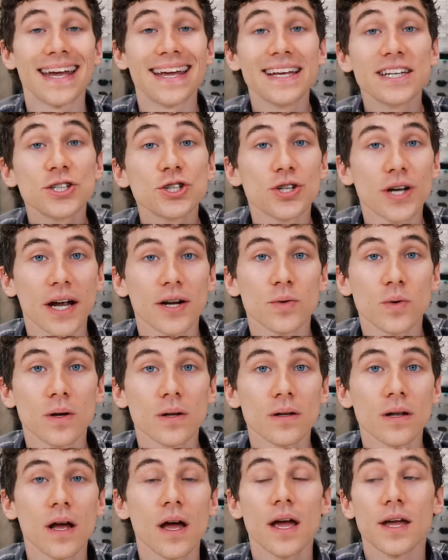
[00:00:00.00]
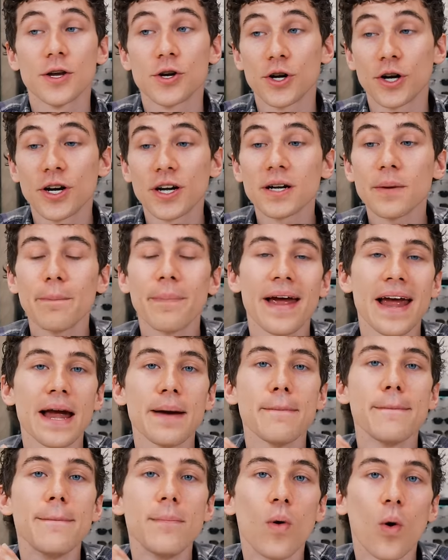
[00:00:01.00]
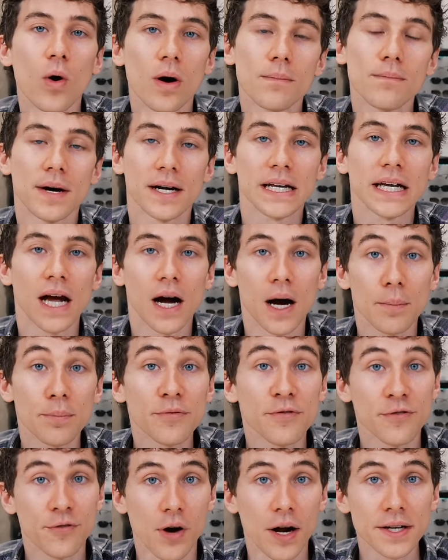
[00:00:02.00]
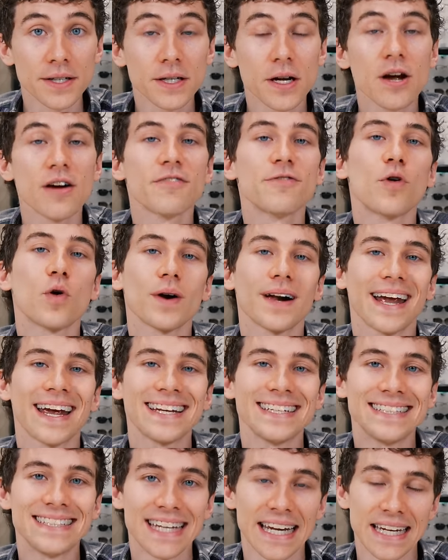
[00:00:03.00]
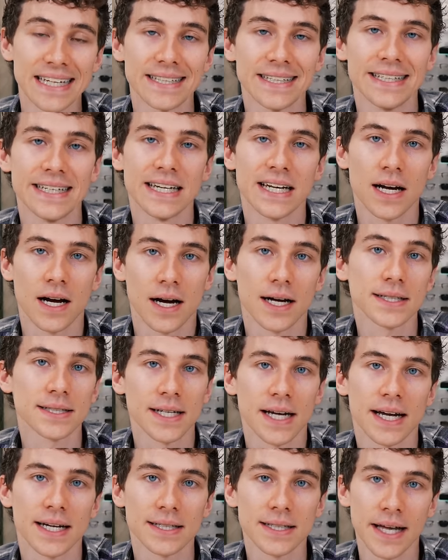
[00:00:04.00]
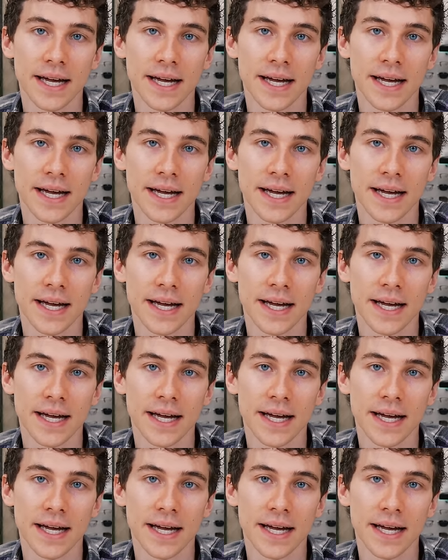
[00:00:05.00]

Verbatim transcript: In general, you're going to pay more money up front for a daily contact